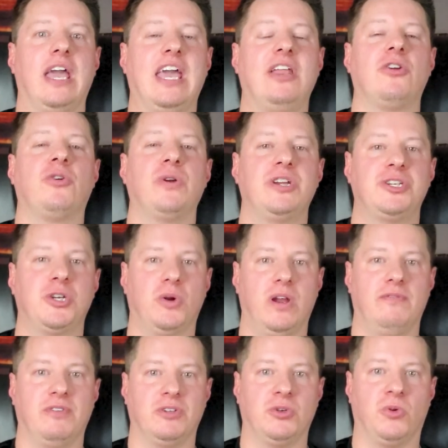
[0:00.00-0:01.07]
increase your
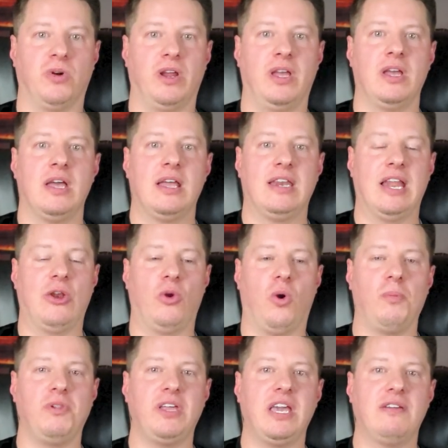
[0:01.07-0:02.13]
inventory. Now,
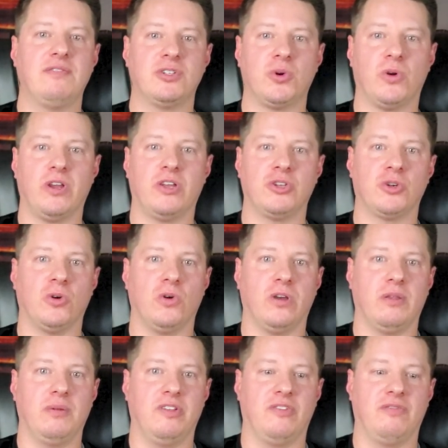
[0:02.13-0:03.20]
normally inventory control
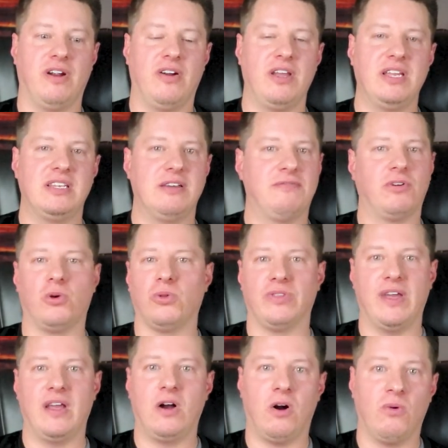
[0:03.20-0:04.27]
is a very difficult
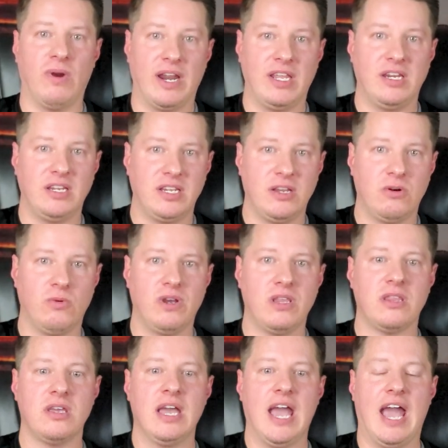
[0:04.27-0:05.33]
thing already to deal with,